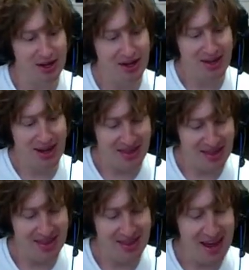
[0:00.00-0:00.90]
and that
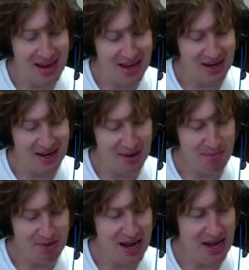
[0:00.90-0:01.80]
they
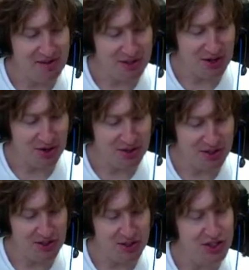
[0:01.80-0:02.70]
behave as though this is
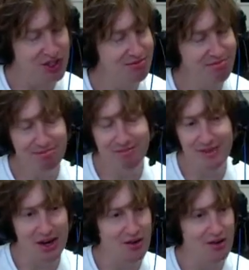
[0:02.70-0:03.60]
just
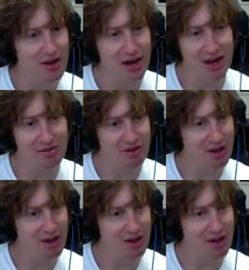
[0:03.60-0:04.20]
another day for them.